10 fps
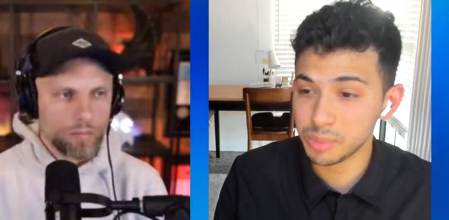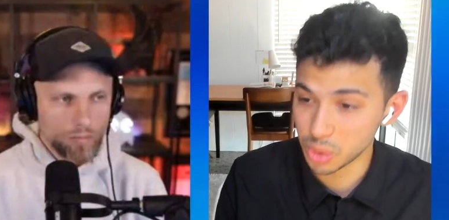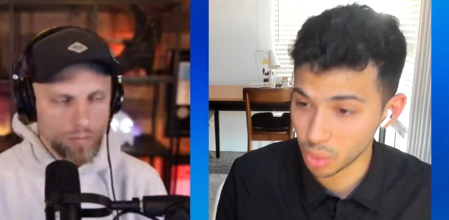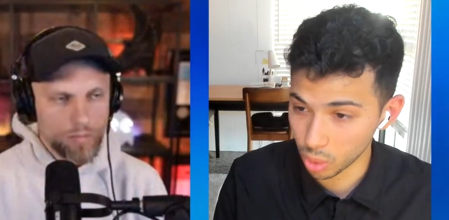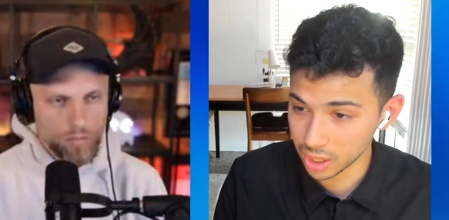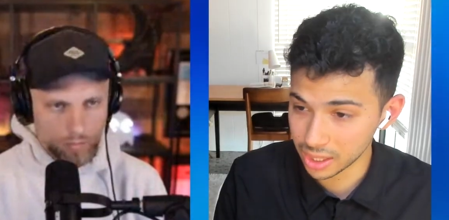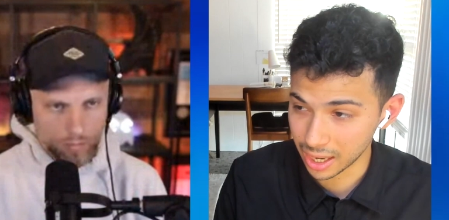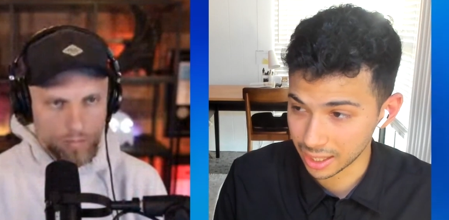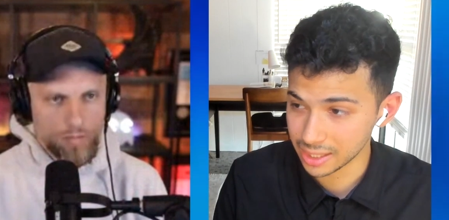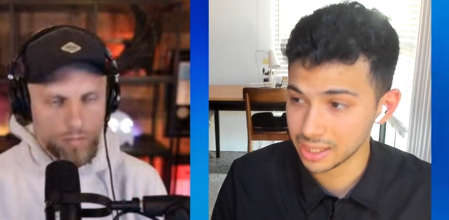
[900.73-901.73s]
Speaker 1: you
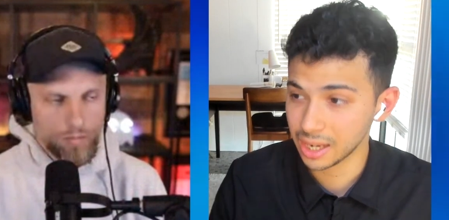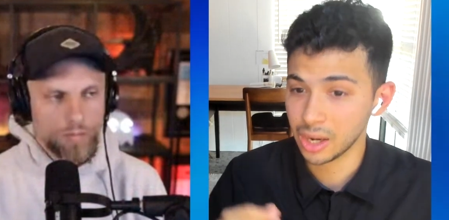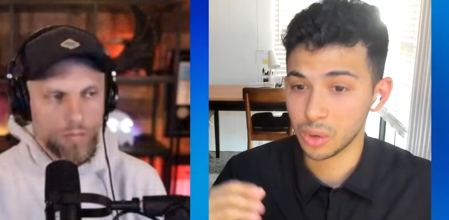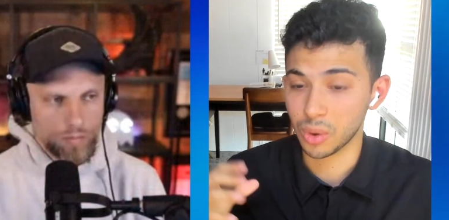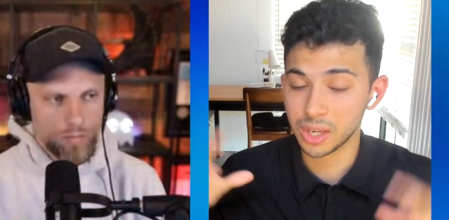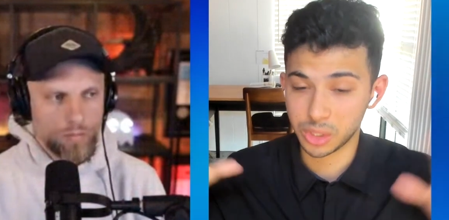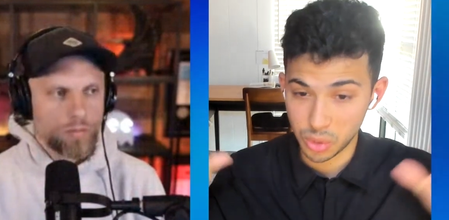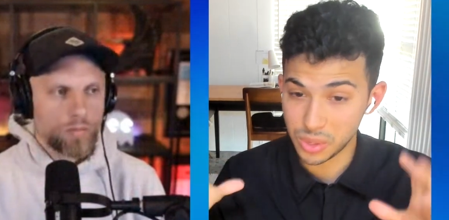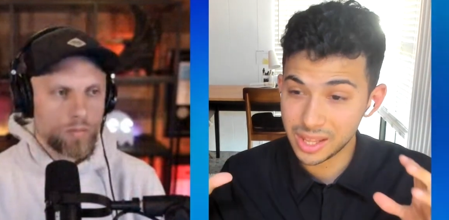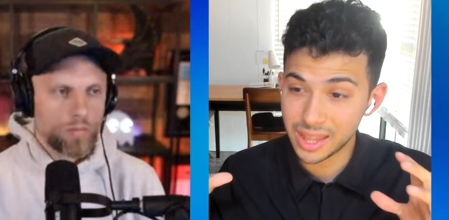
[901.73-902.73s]
organized, right? So you
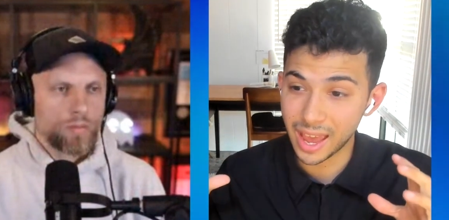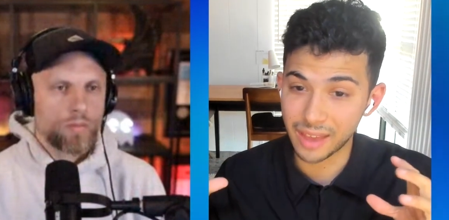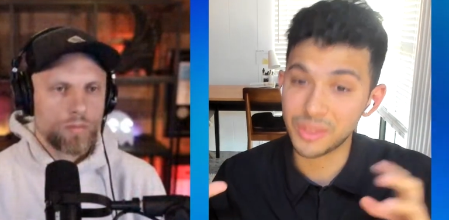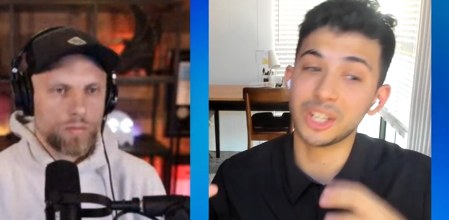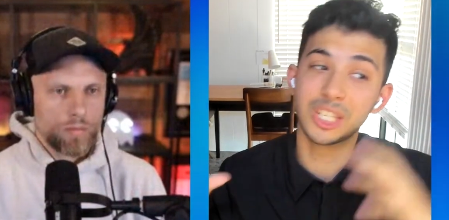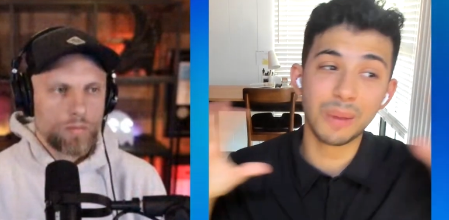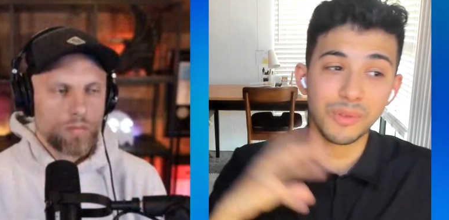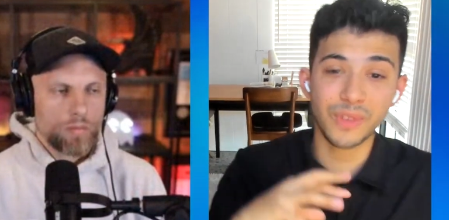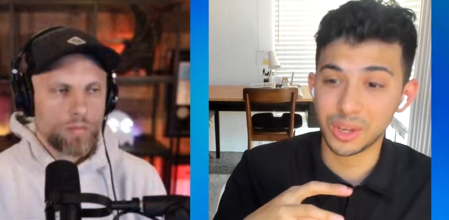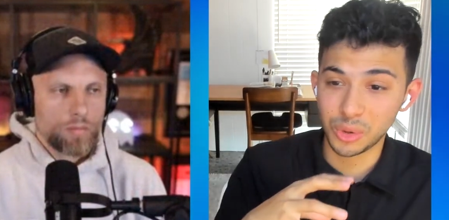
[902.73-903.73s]
need that, and then on top of
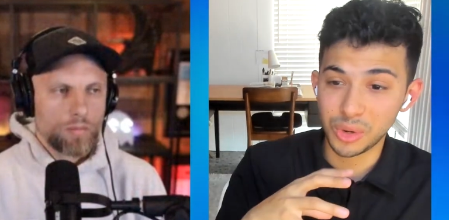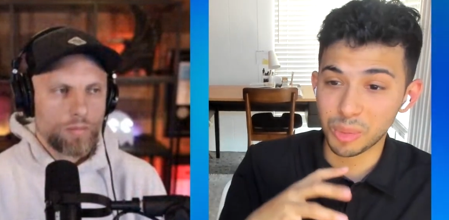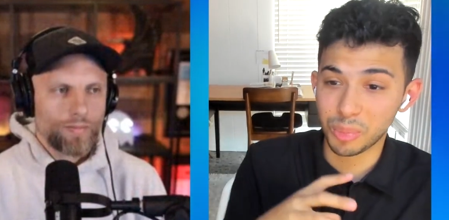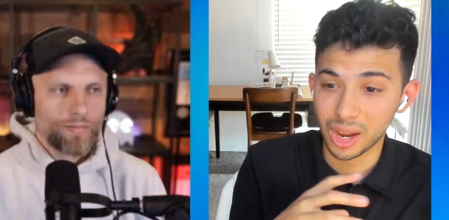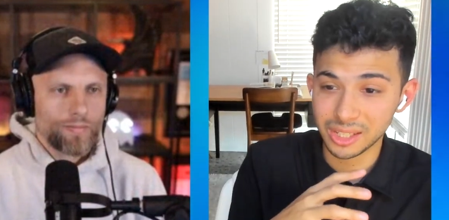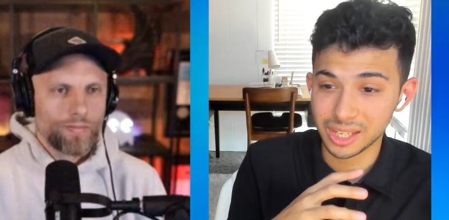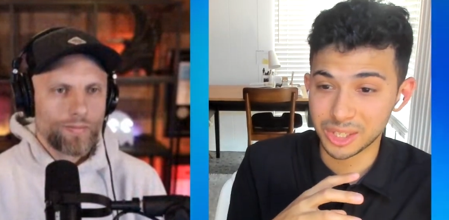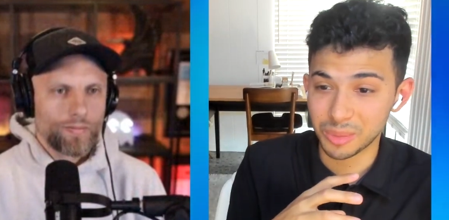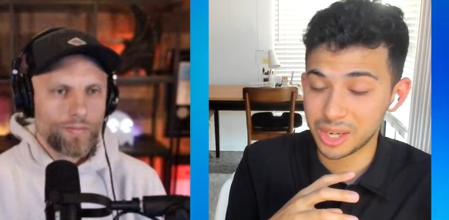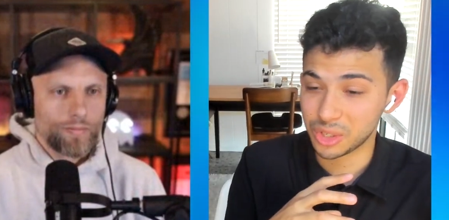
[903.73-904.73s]
that, you need a process to
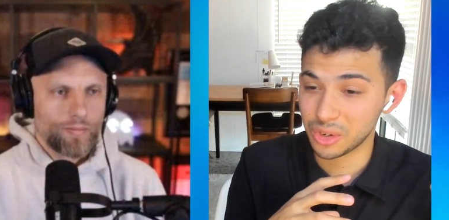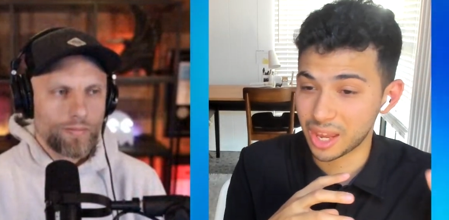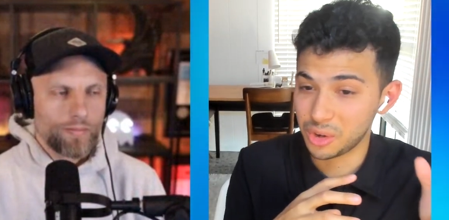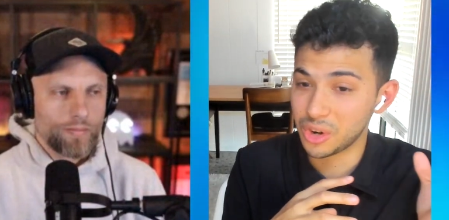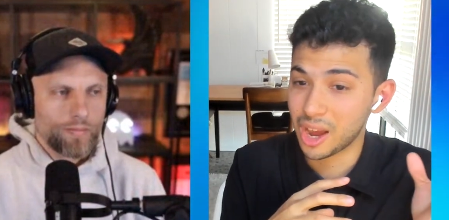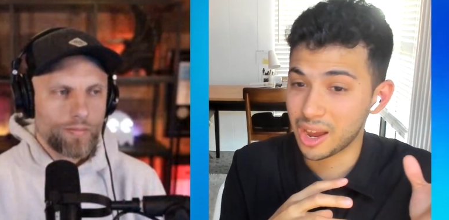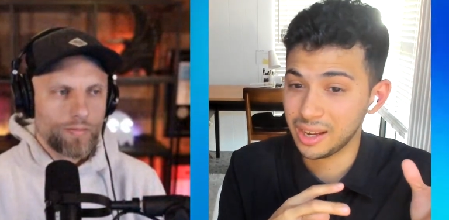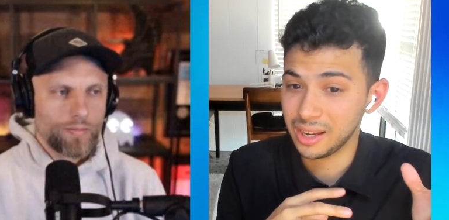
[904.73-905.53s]
make sure that you're not